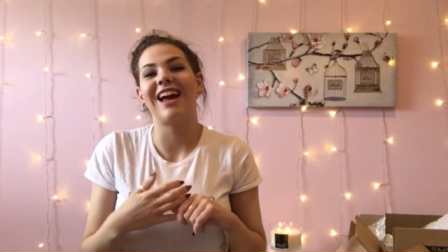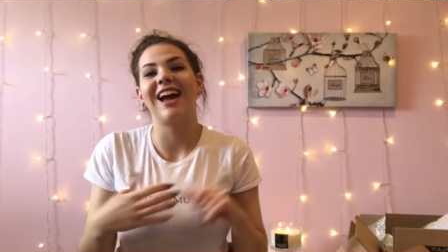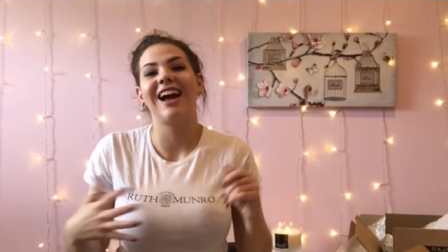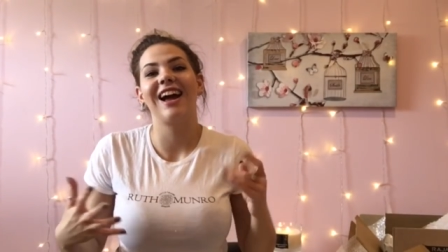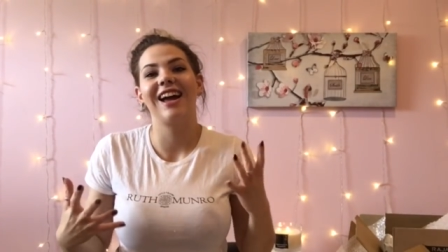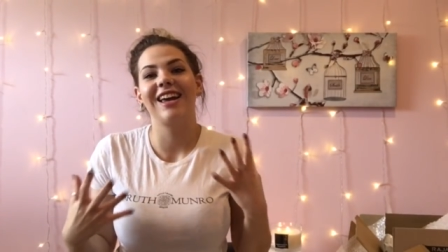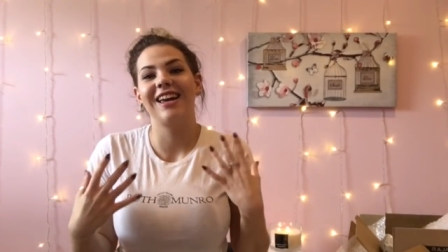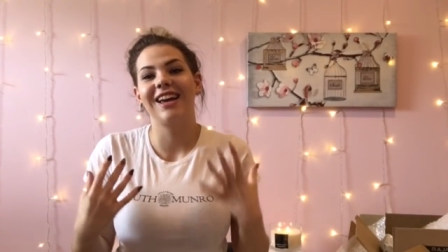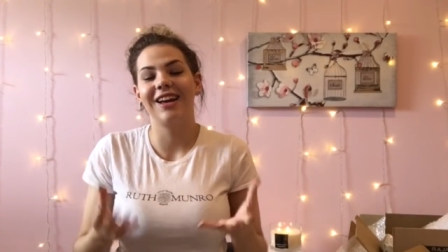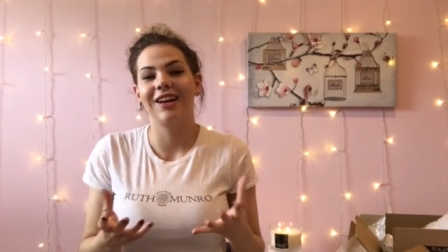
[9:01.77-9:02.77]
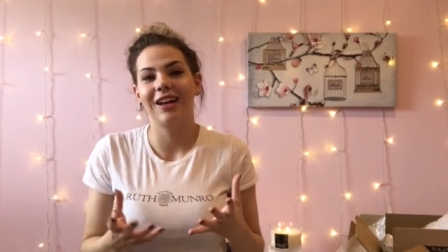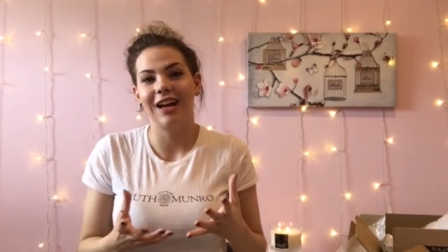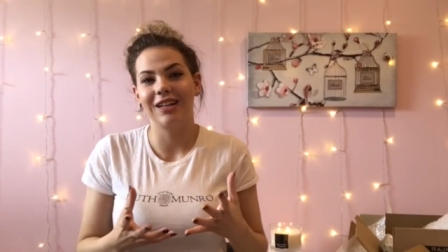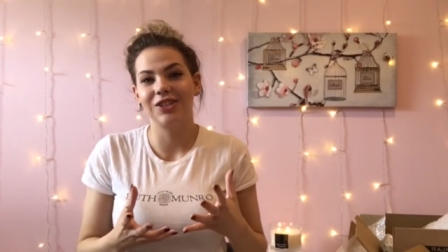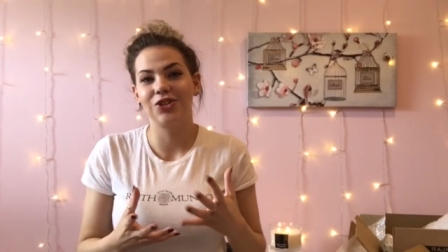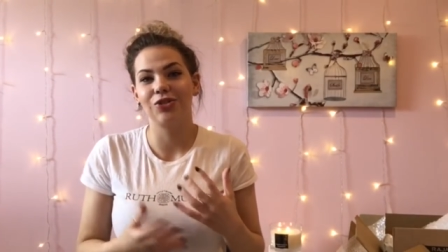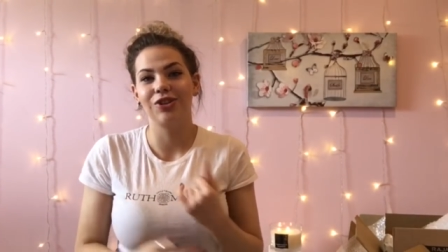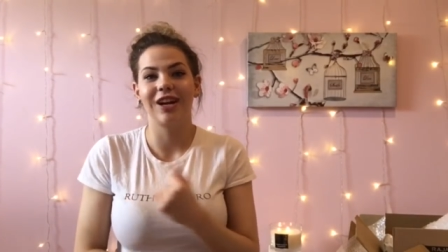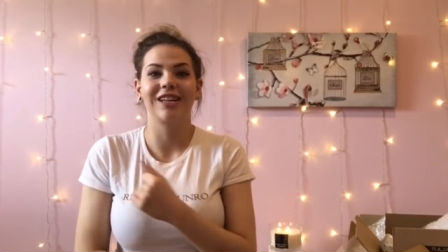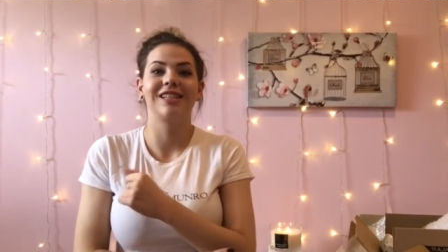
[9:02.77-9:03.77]
that I had to show
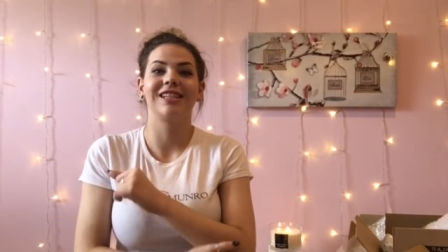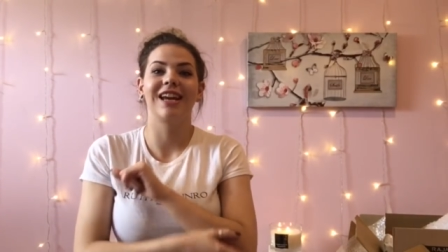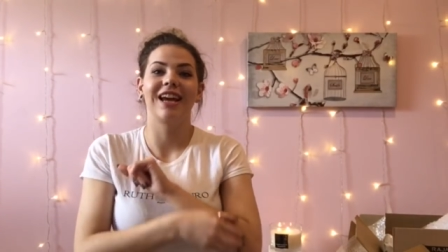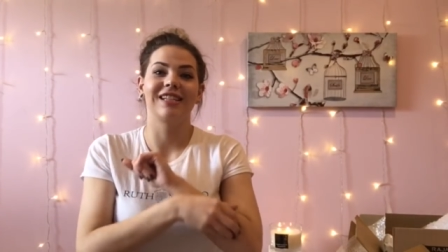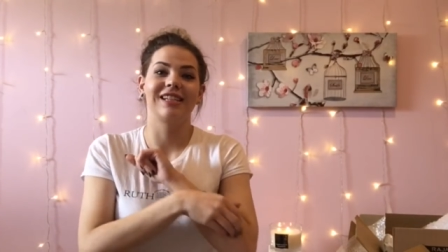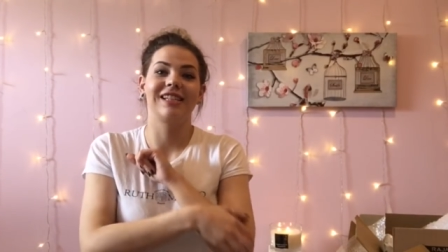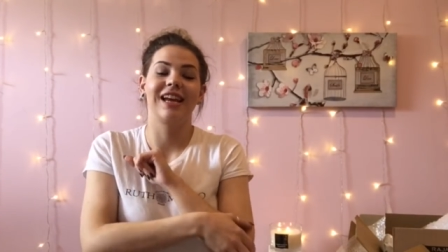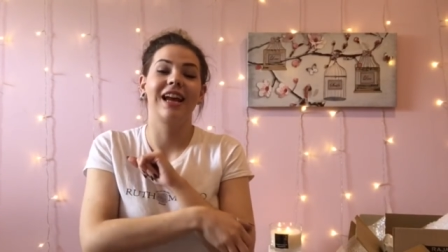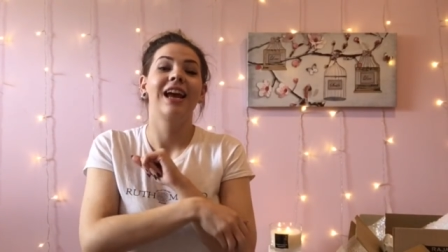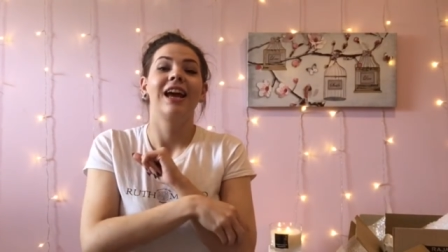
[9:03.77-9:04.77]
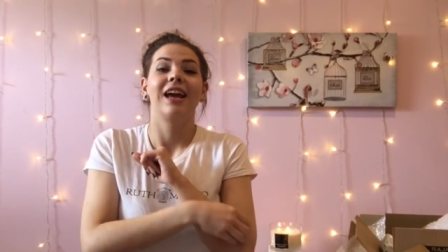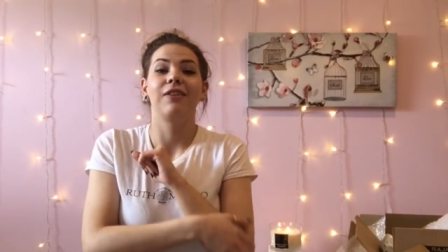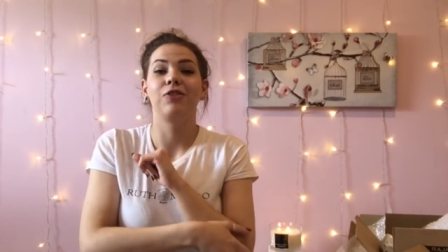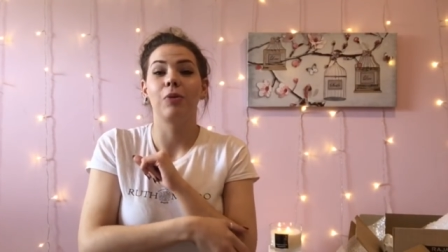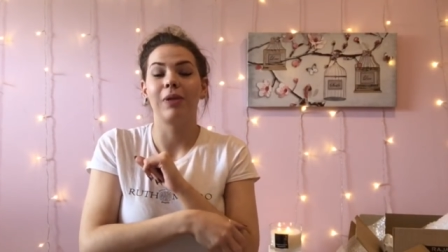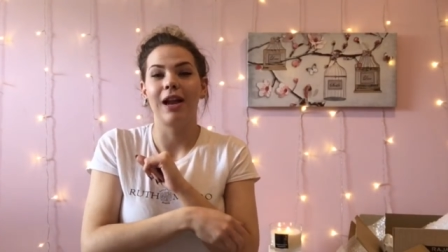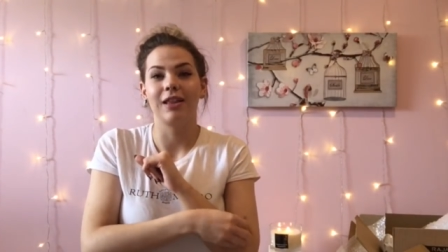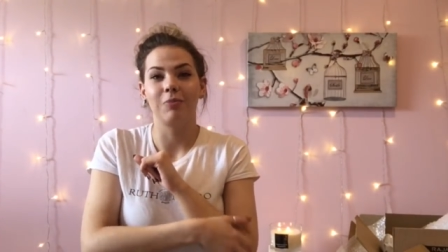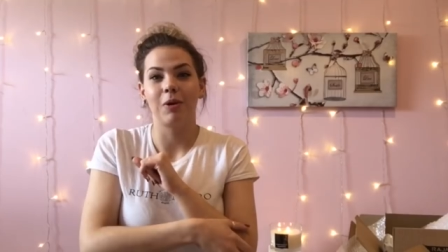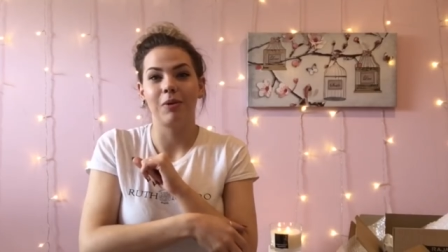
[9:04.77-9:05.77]
you guys today. As I say, if you're
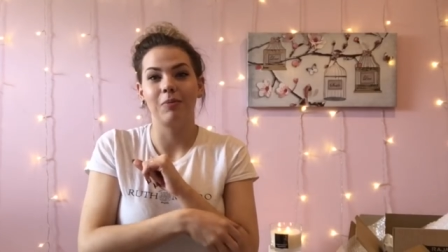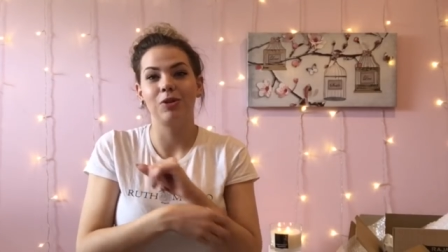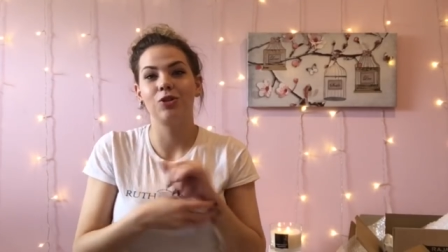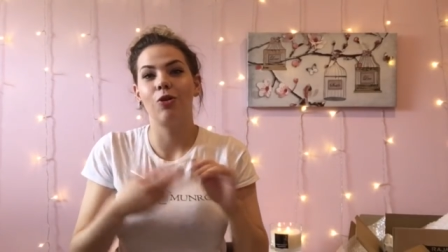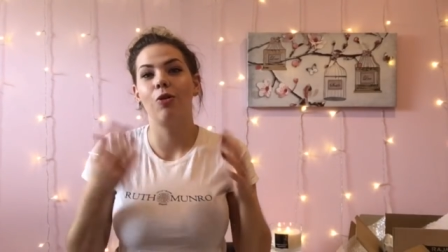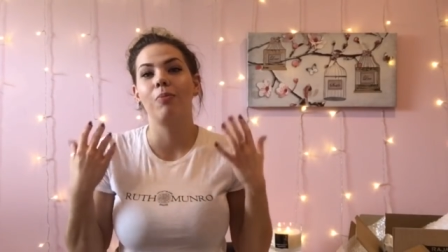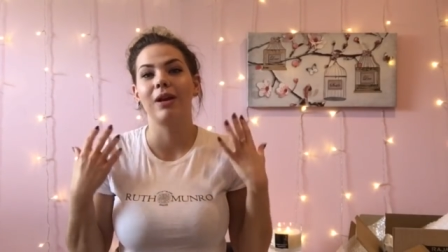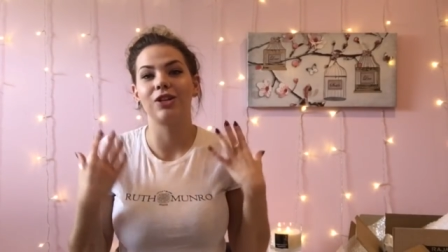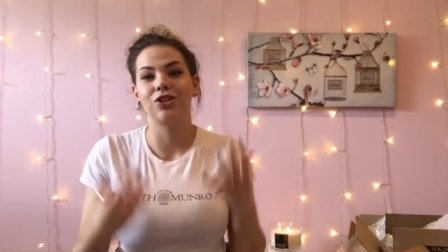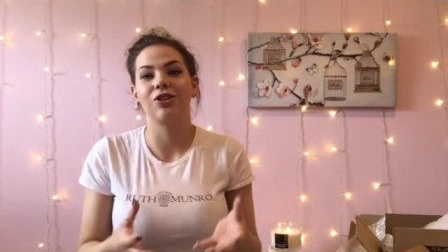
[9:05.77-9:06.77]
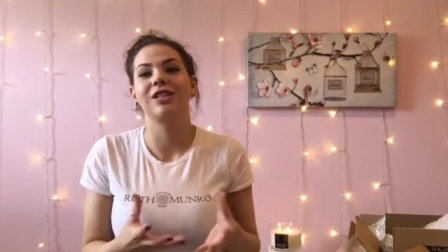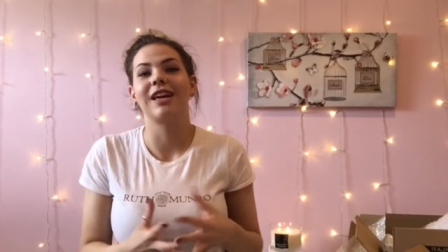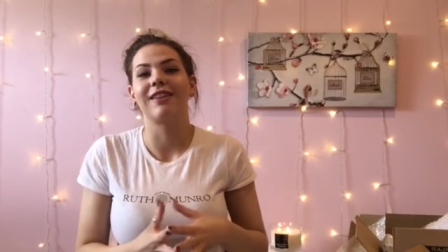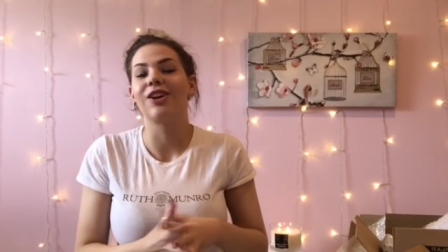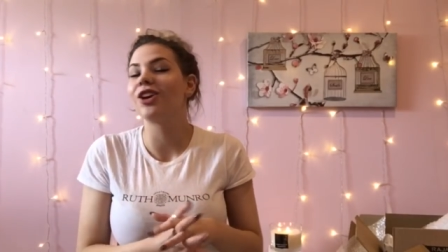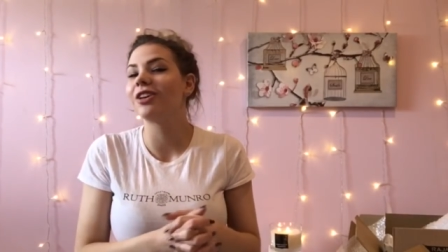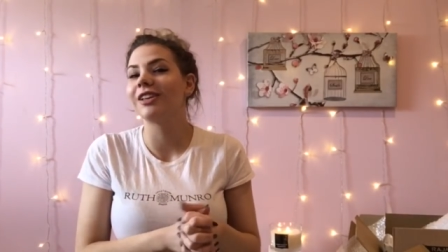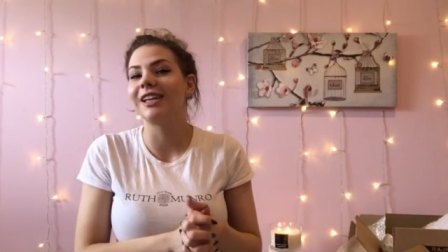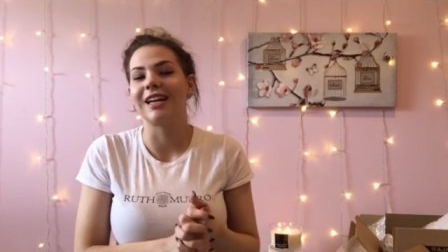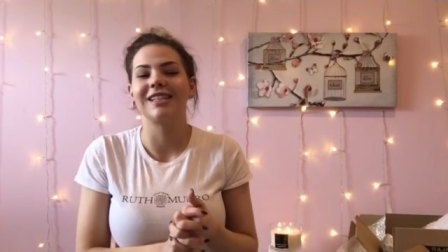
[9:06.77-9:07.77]
planning the Birmingham show, make sure to get there
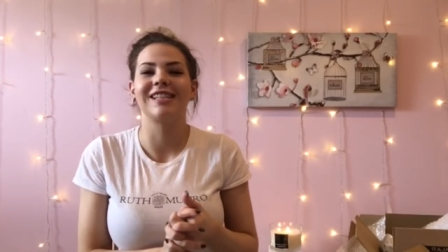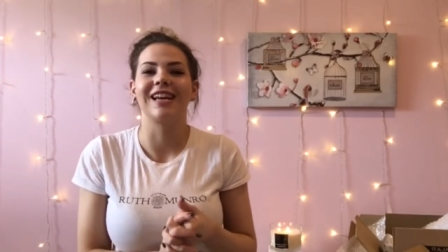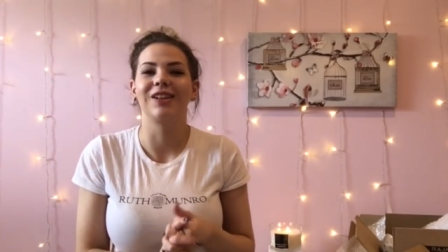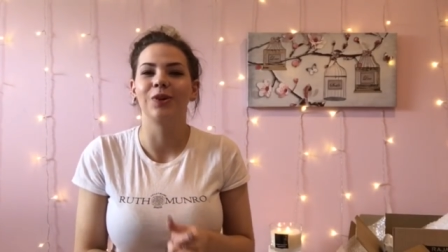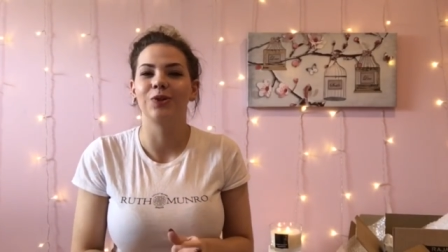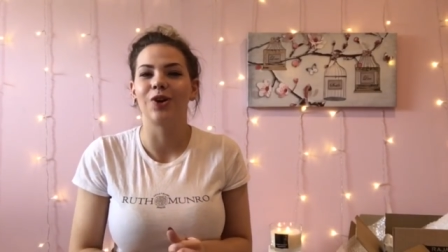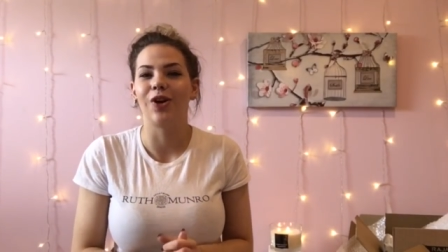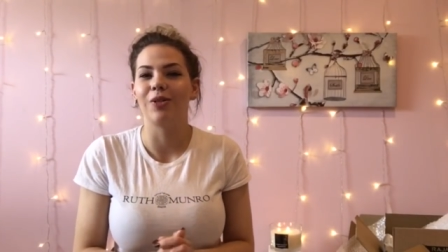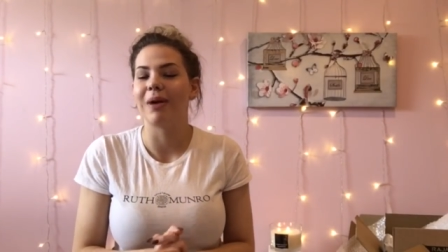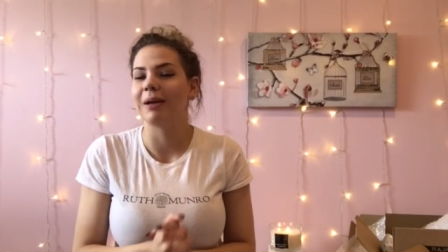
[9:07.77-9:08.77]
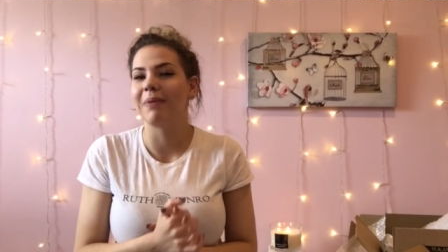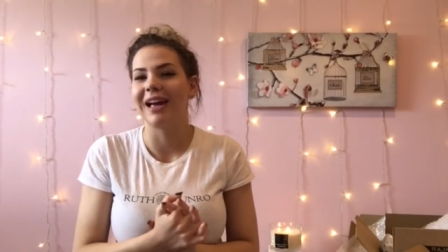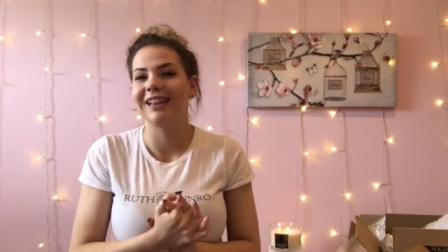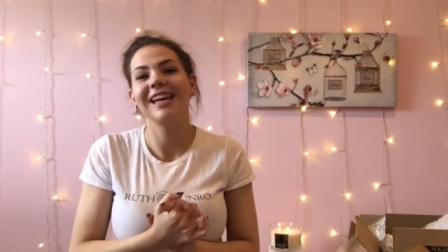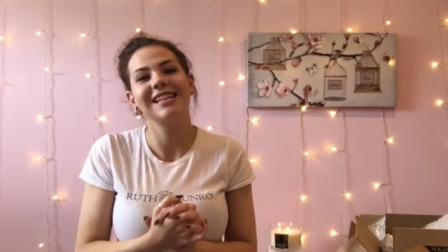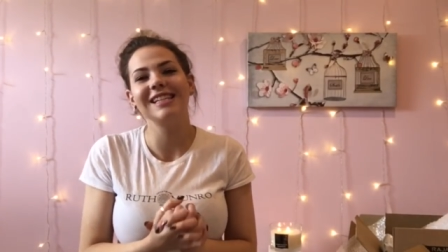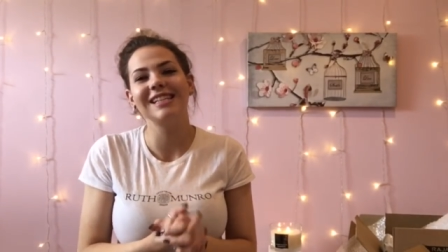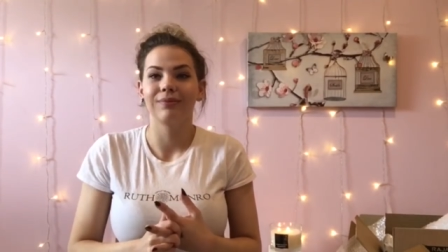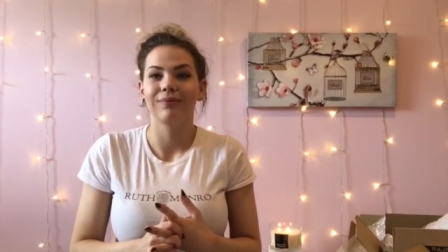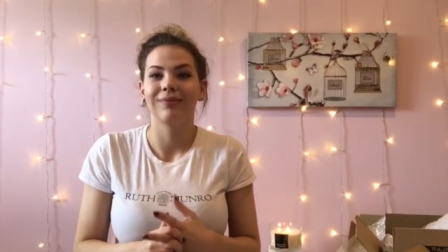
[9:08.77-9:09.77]
early and say hello to all the Magpie ladies.